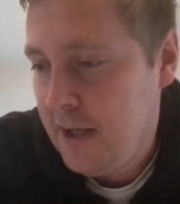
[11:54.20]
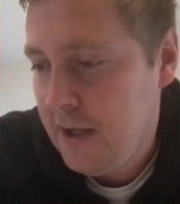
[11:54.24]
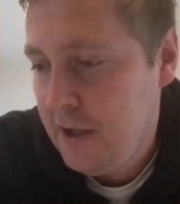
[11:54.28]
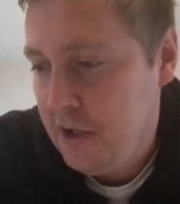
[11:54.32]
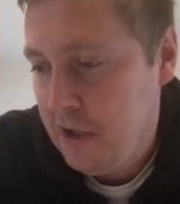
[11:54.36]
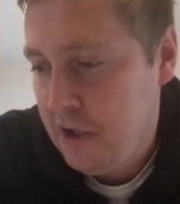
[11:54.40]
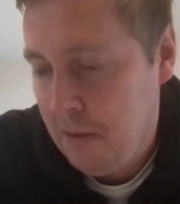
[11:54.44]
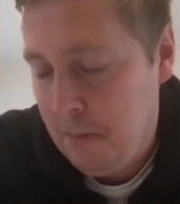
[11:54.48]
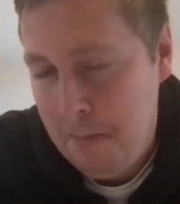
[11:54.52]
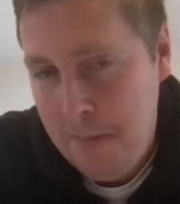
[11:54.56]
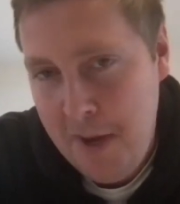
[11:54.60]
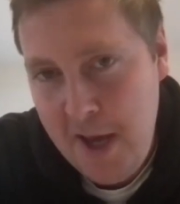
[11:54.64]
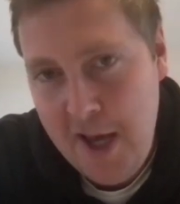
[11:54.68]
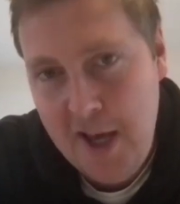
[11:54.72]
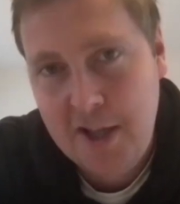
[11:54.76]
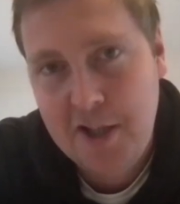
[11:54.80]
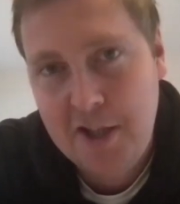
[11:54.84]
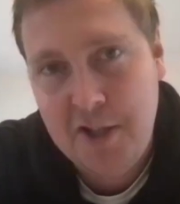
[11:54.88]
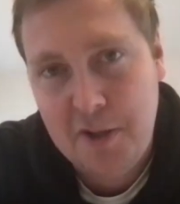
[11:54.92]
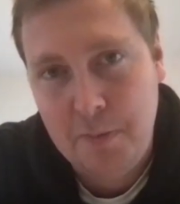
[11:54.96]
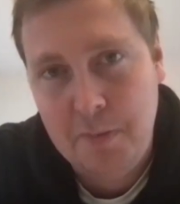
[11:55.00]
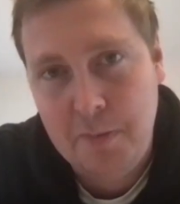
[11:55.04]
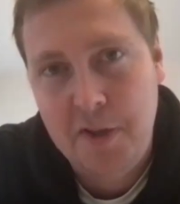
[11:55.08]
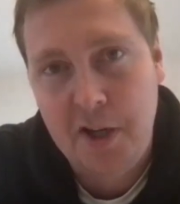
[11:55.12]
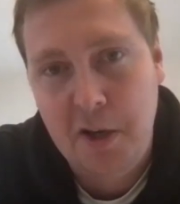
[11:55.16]
you make
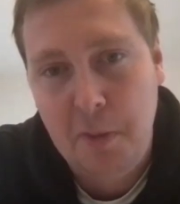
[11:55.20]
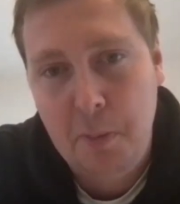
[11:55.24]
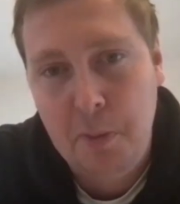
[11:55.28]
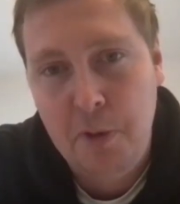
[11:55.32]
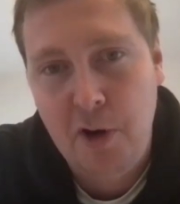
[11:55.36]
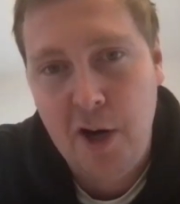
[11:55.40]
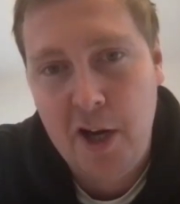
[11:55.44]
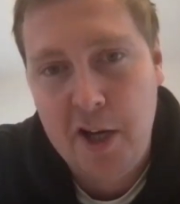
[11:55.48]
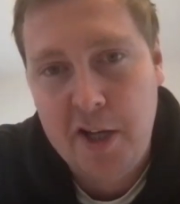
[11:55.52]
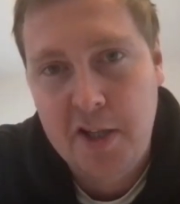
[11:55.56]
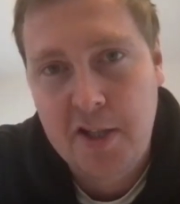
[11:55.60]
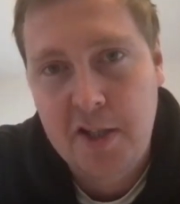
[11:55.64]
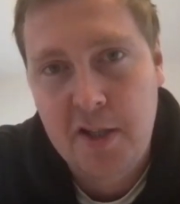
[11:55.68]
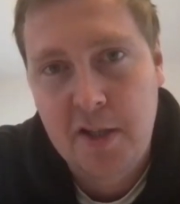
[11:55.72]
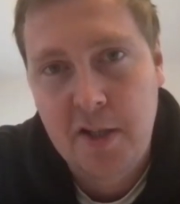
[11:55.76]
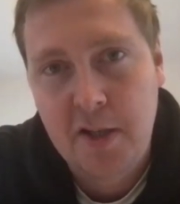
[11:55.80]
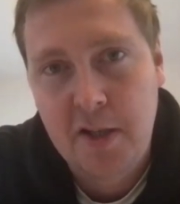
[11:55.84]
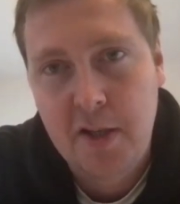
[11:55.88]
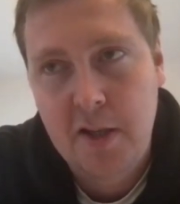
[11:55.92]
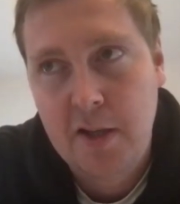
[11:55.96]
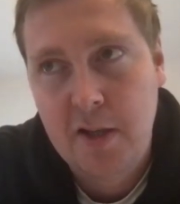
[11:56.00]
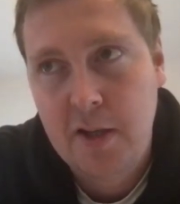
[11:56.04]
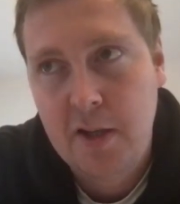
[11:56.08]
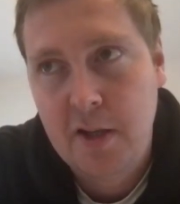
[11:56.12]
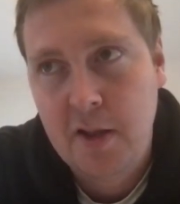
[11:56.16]
something a price.
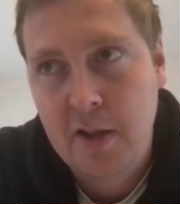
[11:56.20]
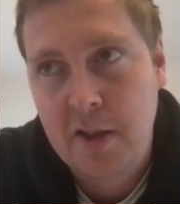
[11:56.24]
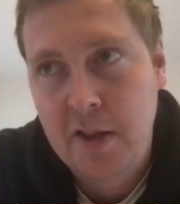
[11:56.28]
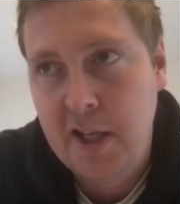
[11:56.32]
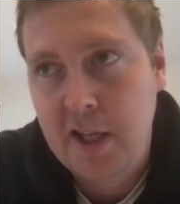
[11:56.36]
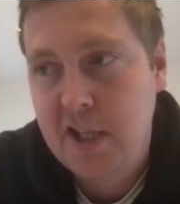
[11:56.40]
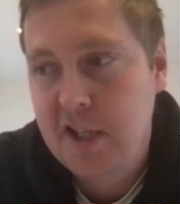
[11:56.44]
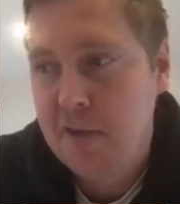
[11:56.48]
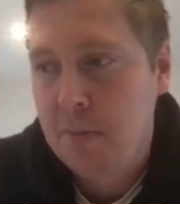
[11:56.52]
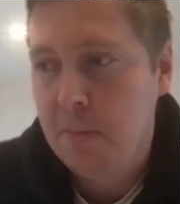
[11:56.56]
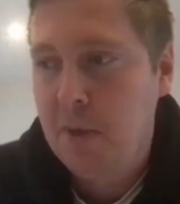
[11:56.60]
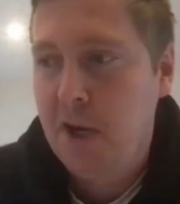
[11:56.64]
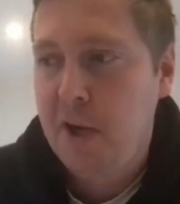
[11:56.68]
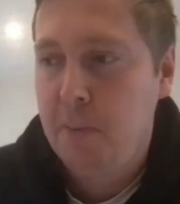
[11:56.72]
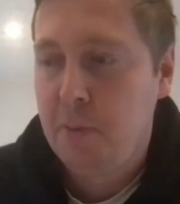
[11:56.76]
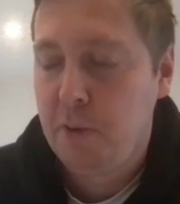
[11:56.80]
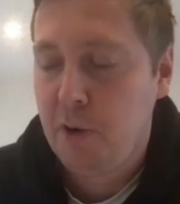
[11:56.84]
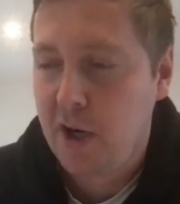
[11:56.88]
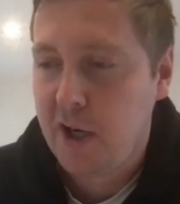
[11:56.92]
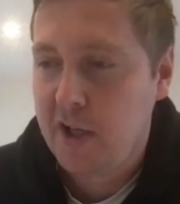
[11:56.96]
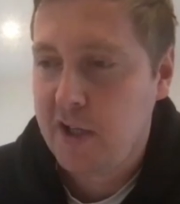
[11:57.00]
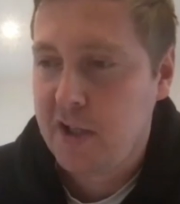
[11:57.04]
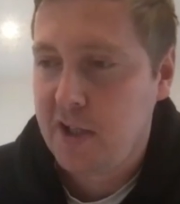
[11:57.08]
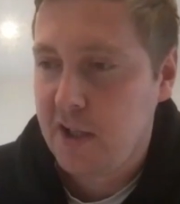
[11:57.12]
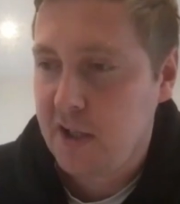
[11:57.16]
These are my
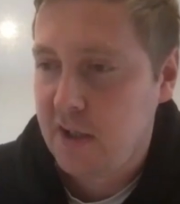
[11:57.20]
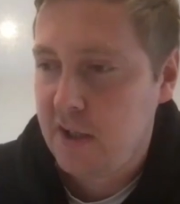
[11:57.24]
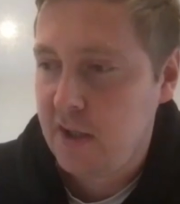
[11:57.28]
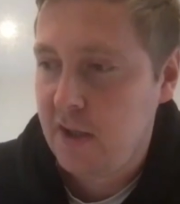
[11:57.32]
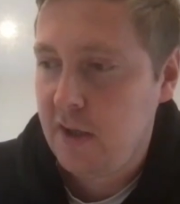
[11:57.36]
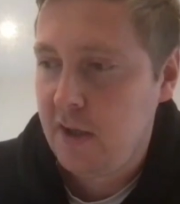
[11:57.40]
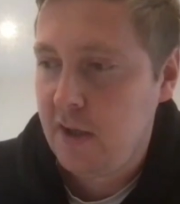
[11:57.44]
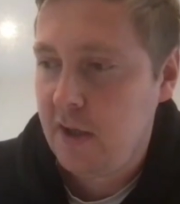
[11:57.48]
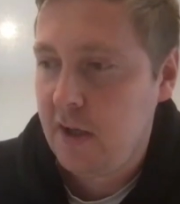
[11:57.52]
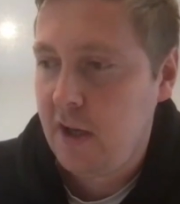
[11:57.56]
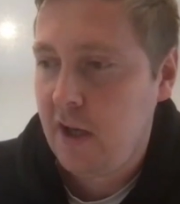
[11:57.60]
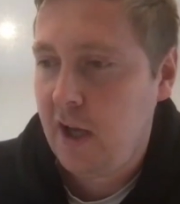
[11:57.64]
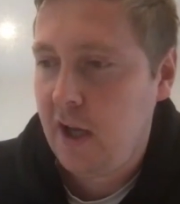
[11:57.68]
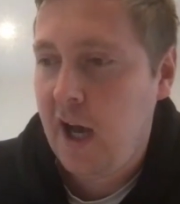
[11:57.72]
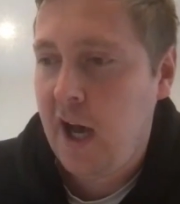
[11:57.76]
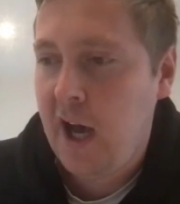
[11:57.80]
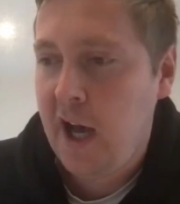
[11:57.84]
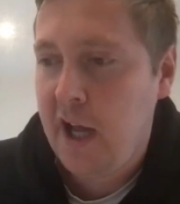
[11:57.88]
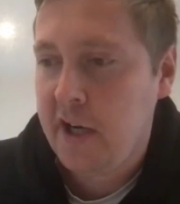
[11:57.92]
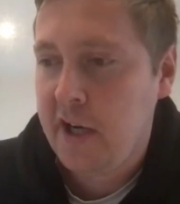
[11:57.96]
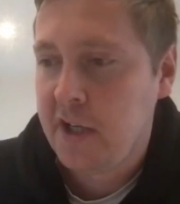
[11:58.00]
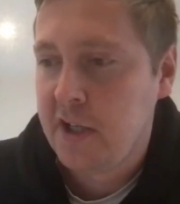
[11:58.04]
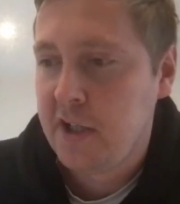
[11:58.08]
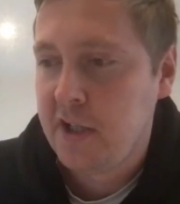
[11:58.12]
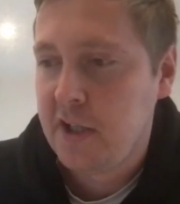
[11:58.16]
prices,
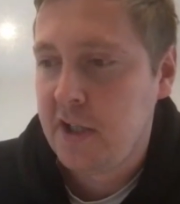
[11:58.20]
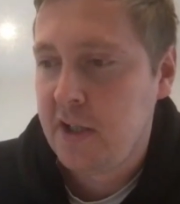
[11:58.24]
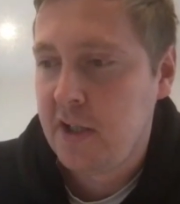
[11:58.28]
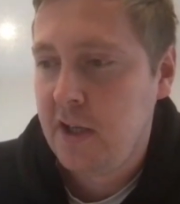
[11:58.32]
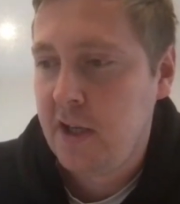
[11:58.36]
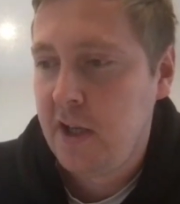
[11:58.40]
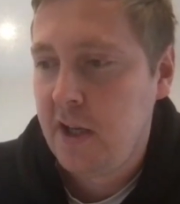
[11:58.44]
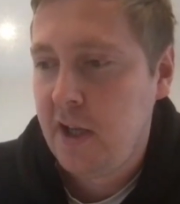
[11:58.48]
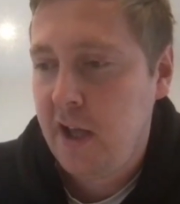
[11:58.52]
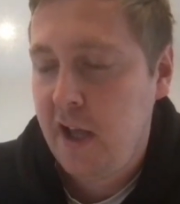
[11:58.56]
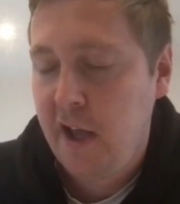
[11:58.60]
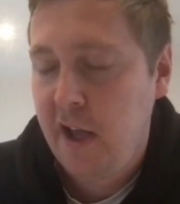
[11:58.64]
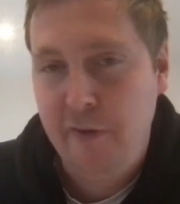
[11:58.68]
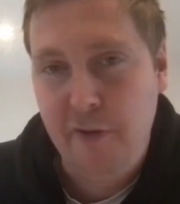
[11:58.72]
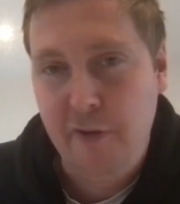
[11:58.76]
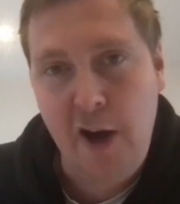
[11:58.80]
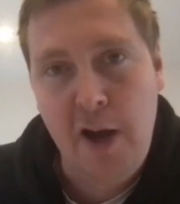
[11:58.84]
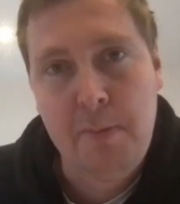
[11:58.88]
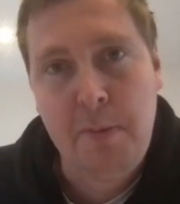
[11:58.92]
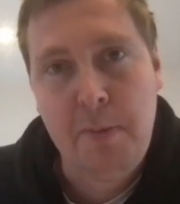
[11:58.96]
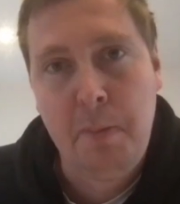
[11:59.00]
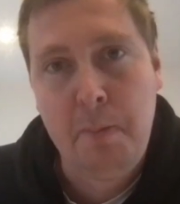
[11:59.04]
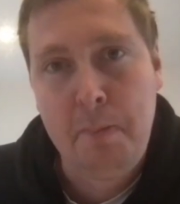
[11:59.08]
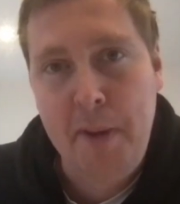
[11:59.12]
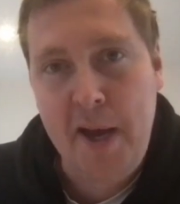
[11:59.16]
and if
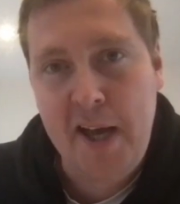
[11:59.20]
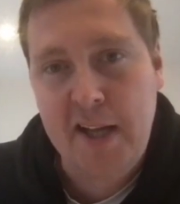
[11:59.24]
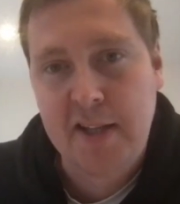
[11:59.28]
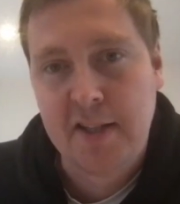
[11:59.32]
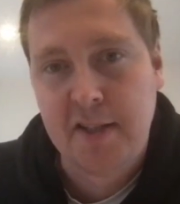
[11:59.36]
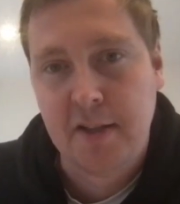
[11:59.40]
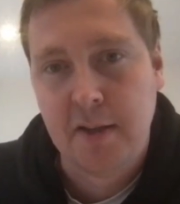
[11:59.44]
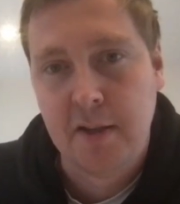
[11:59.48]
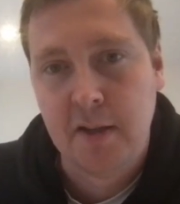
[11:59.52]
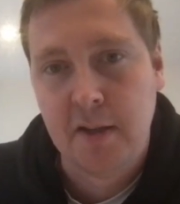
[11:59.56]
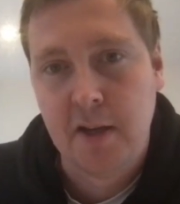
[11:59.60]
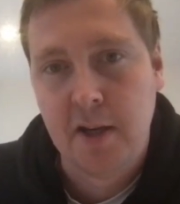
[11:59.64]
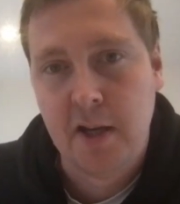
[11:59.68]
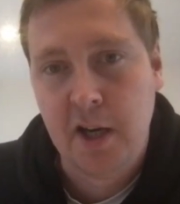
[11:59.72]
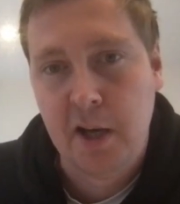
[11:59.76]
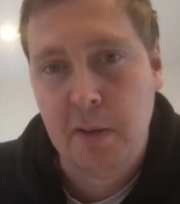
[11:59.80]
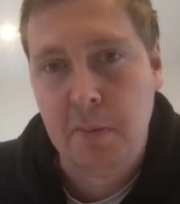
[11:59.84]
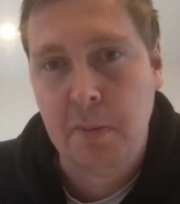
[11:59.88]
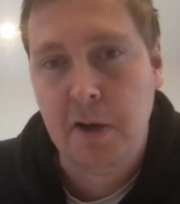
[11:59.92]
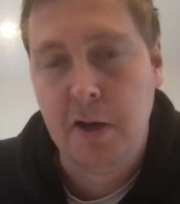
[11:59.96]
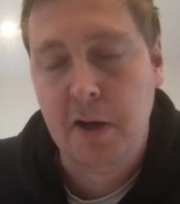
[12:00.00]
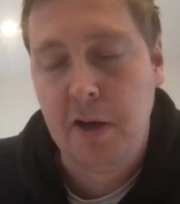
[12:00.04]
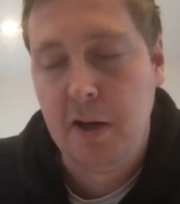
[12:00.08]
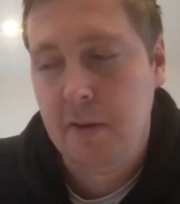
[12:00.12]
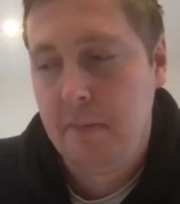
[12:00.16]
I'm a better and I'm
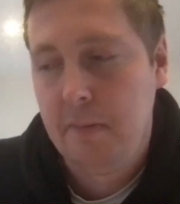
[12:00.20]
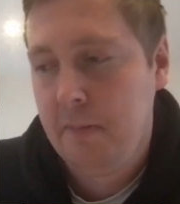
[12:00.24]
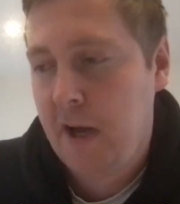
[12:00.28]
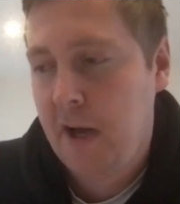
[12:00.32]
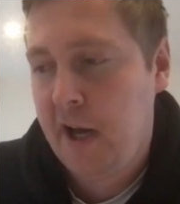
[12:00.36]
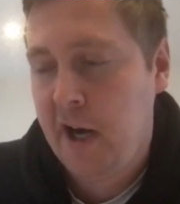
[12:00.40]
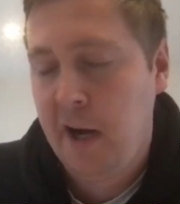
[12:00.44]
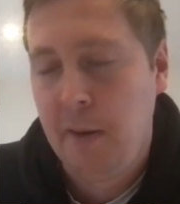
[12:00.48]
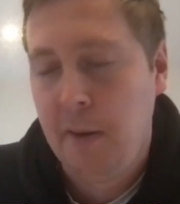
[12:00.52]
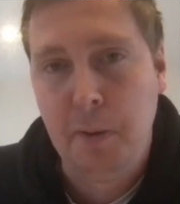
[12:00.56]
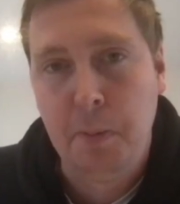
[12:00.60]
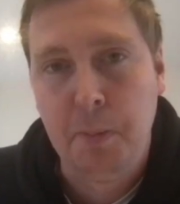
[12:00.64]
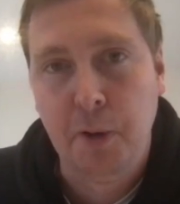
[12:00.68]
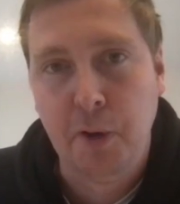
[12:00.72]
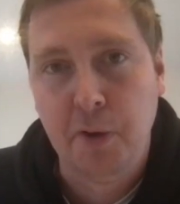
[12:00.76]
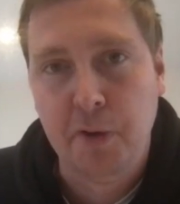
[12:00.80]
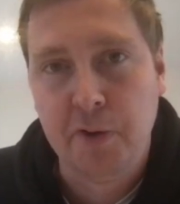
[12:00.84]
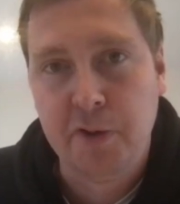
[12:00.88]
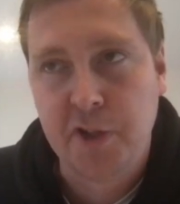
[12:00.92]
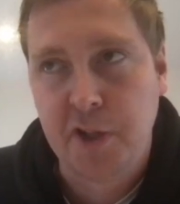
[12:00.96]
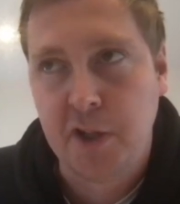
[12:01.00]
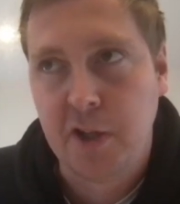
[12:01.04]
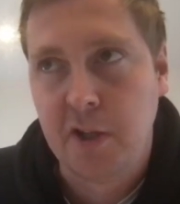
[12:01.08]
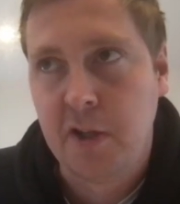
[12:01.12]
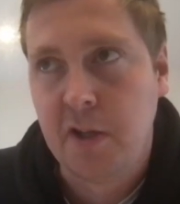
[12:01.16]
a and I'm a
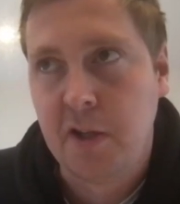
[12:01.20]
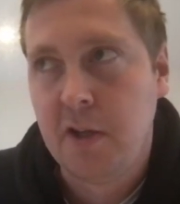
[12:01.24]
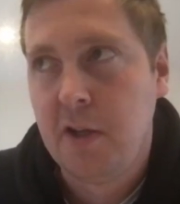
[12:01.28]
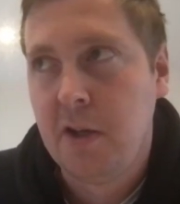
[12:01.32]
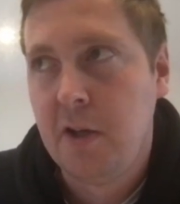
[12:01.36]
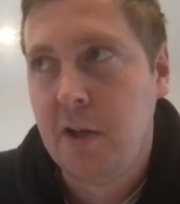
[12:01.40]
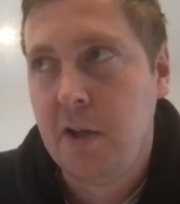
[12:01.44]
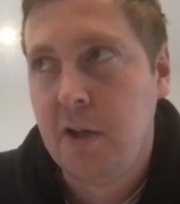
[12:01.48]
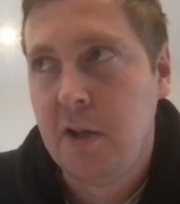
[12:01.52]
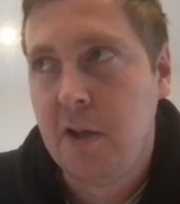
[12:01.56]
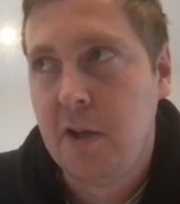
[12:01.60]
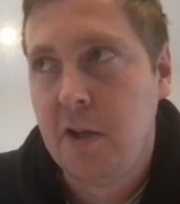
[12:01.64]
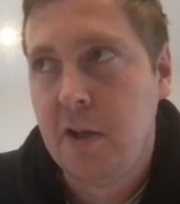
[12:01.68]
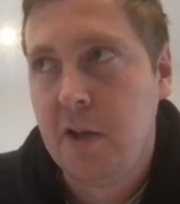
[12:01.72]
punter, the